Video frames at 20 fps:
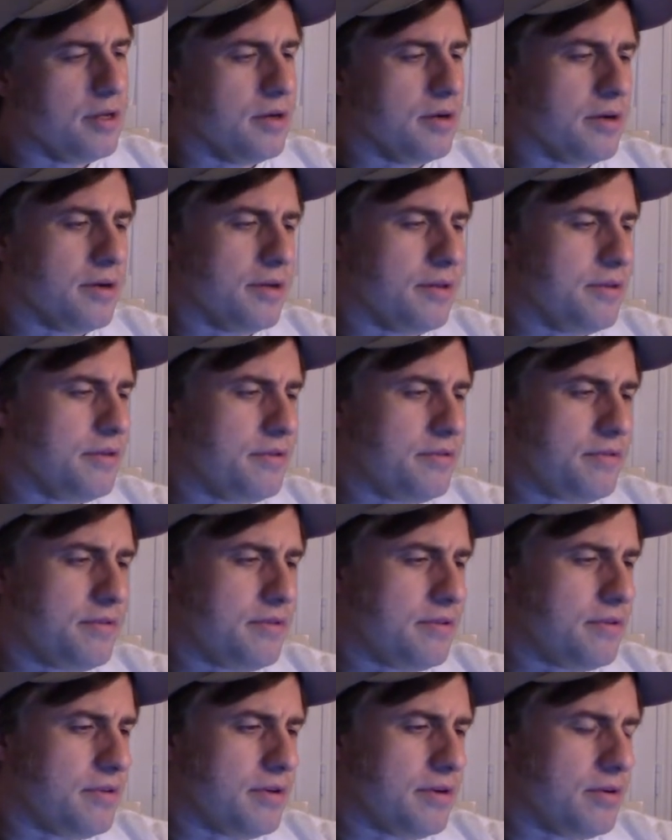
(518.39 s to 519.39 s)
know, this
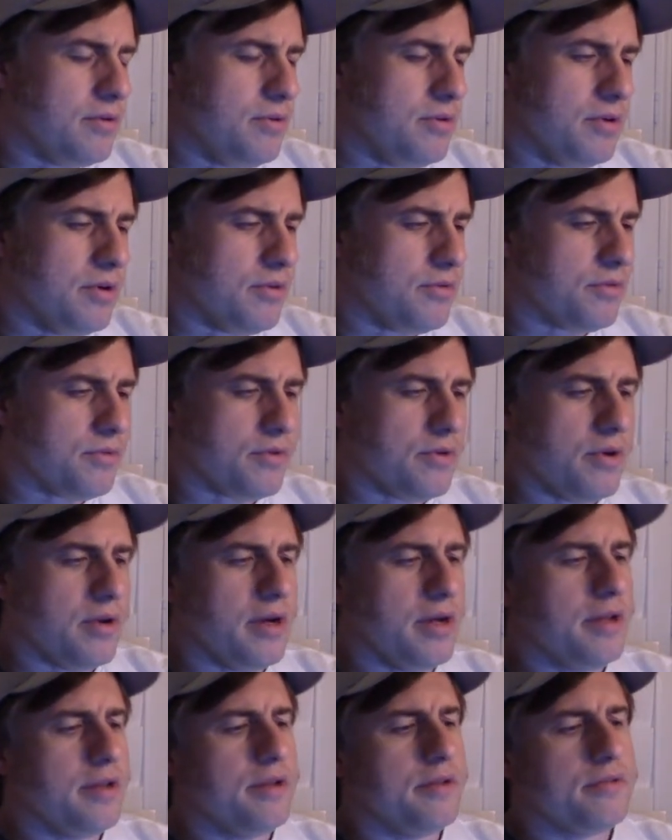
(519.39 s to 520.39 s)
who knows what's going
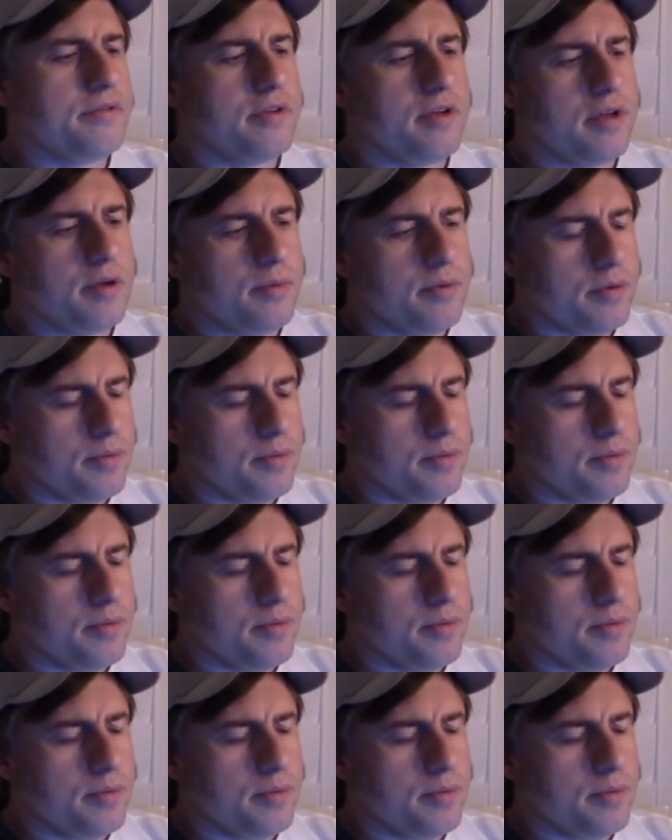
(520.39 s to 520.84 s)
on in this game.